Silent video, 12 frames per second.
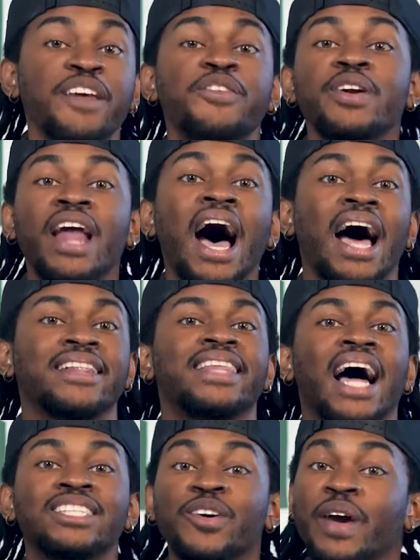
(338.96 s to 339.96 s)
if you're not,
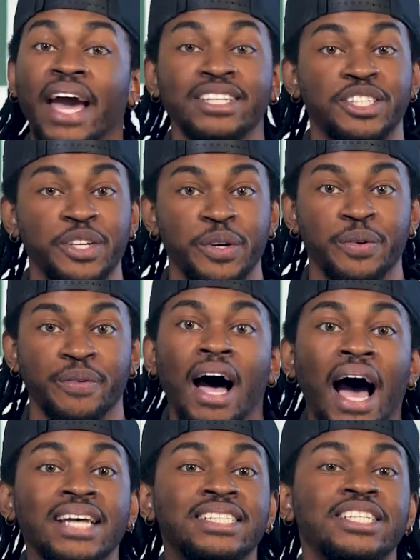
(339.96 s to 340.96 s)
that's okay too.
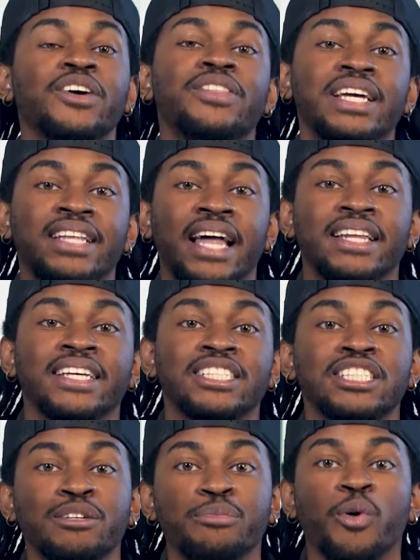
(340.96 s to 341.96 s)
I still think that this
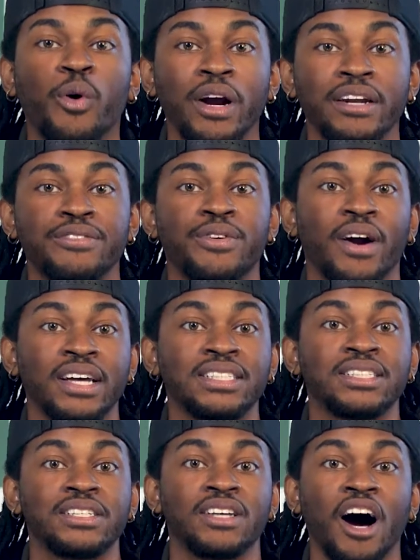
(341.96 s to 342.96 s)
is important for us
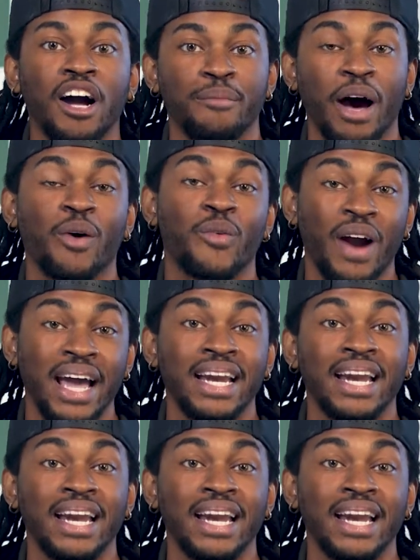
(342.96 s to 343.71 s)
to talk about right